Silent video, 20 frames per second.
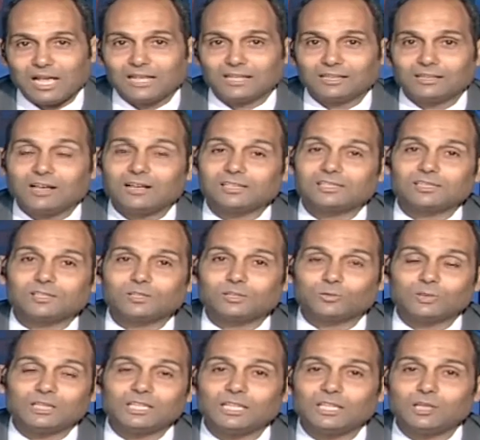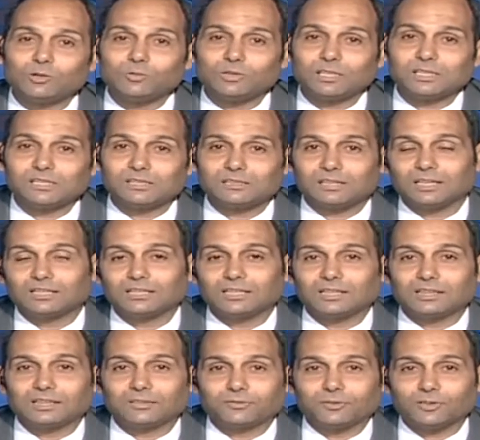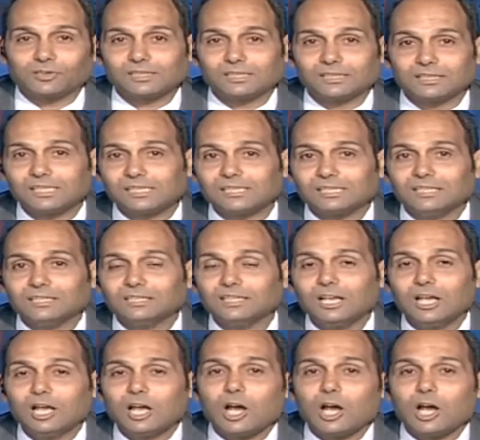Last week we studied the first lesson,